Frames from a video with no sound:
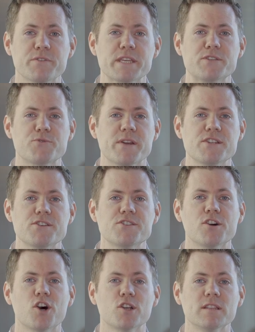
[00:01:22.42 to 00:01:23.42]
for these ranges
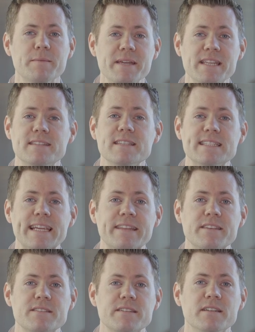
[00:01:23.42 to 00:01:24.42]
are limited to
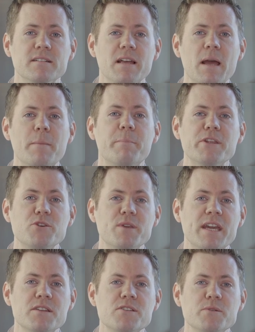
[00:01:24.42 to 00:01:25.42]
stainless steel, but you
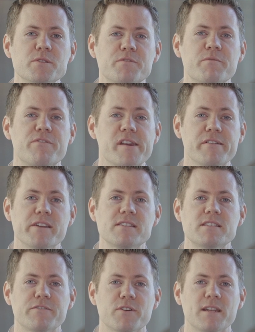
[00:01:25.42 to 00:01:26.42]
can choose from
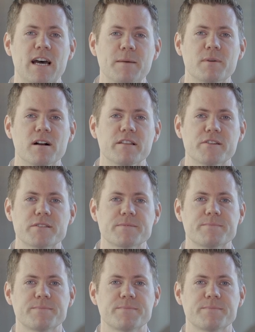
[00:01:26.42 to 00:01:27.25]
various different knob colors.